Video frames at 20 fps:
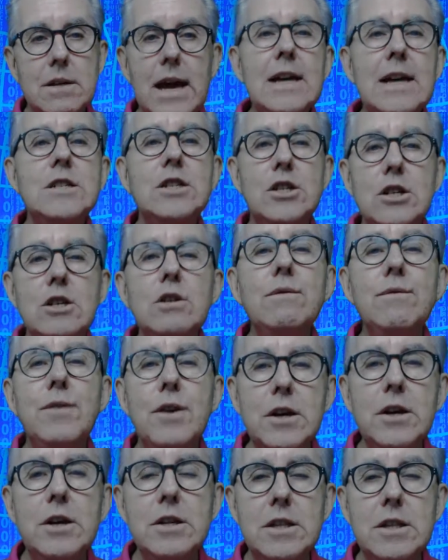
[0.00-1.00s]
Yes, you've
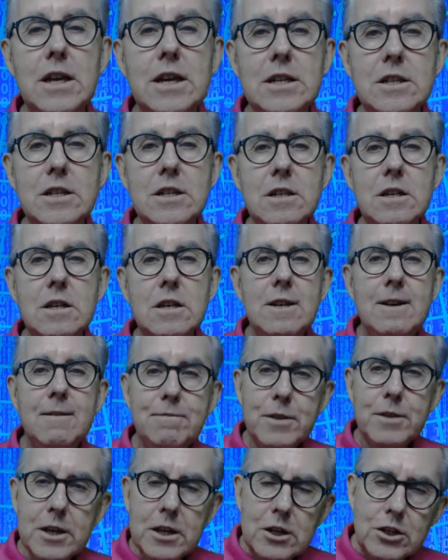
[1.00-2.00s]
heard this,
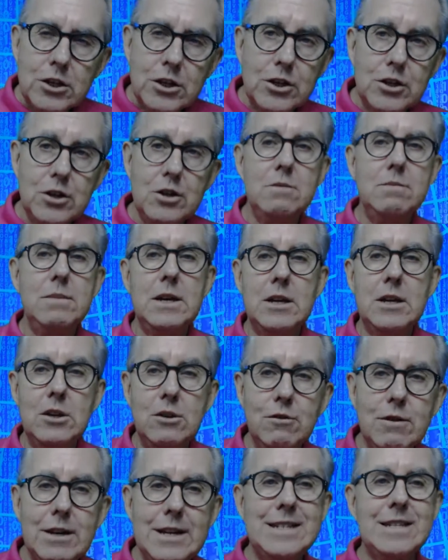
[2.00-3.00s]
assuming
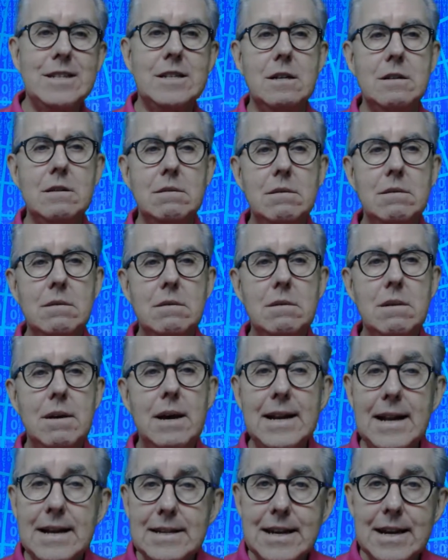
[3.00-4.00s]
you listen,
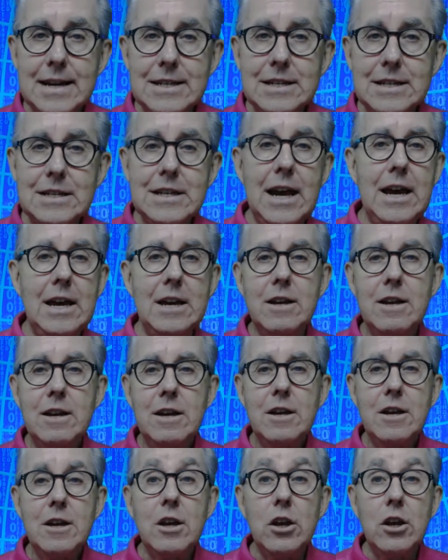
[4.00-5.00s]
and as I said,
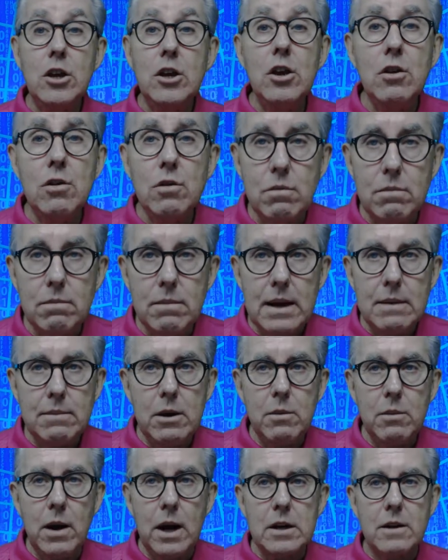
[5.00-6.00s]
you may
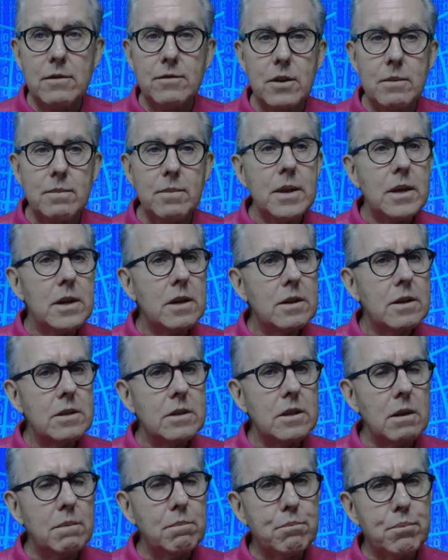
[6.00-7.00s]
be one of them.
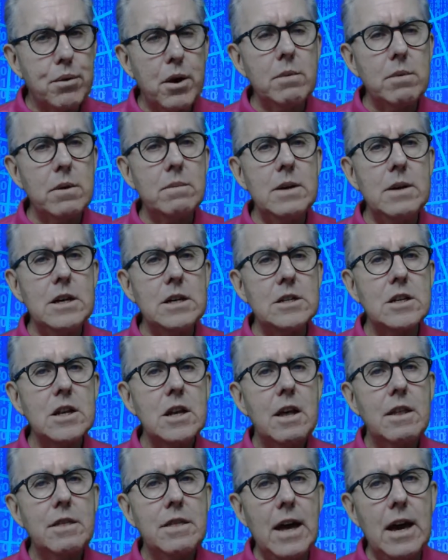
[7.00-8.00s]
The problem
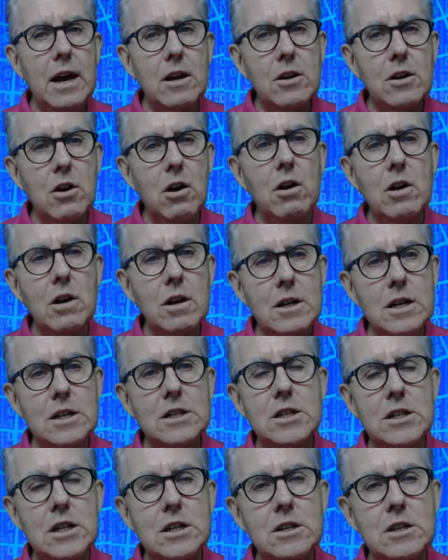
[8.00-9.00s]
is they are not
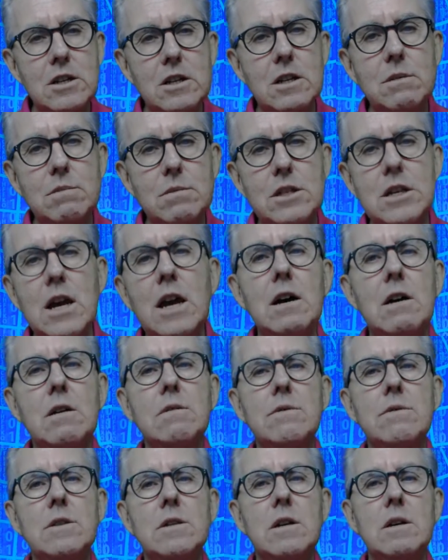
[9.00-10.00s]
listening to
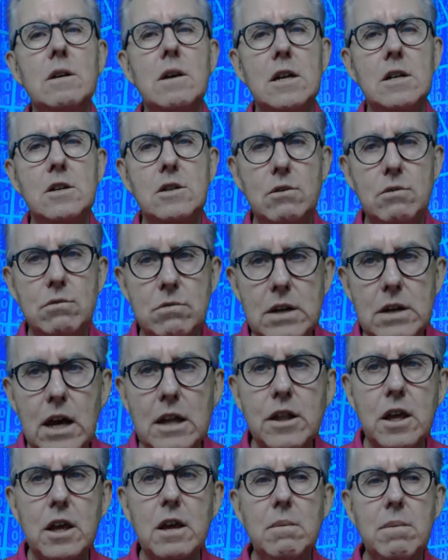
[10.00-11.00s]
themselves and do
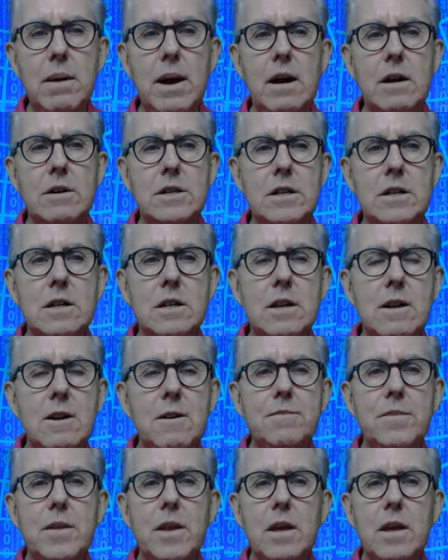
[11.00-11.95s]
nothing about it.